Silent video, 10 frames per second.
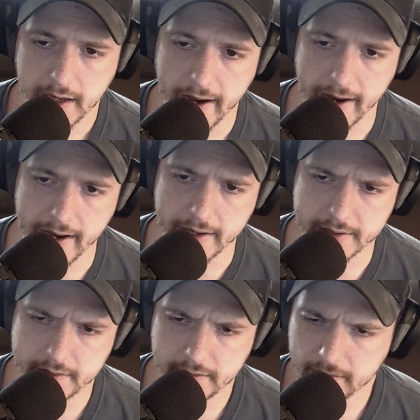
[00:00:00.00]

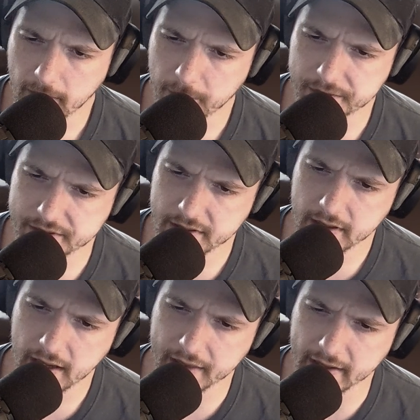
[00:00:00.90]
And almost,
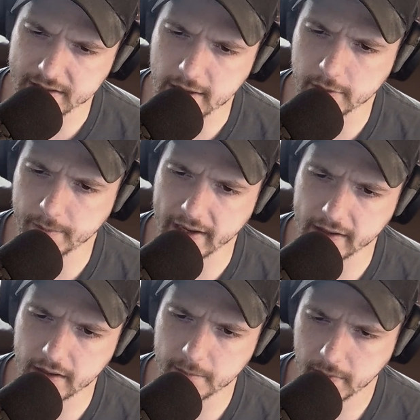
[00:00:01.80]
I think I doubled my
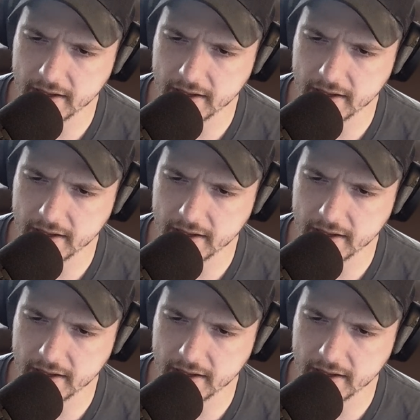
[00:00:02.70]
income.